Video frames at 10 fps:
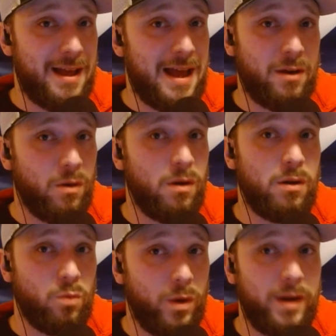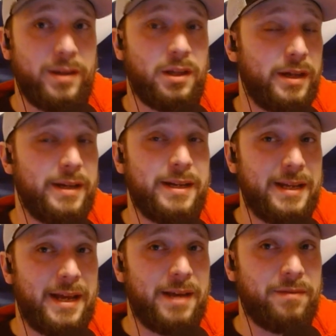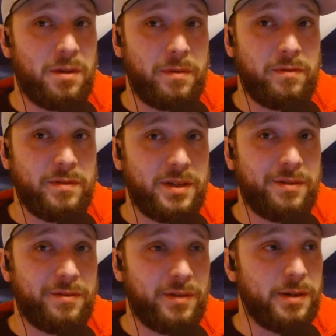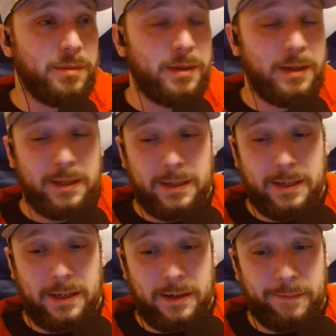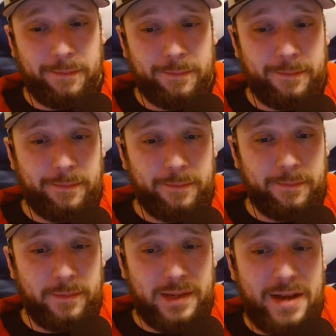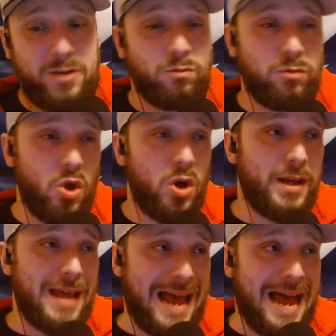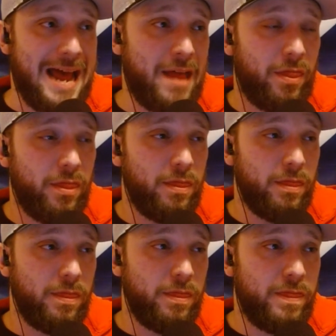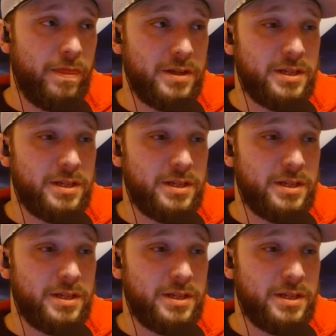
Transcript: at all what the Lightning gave up in return for him. Can you look at the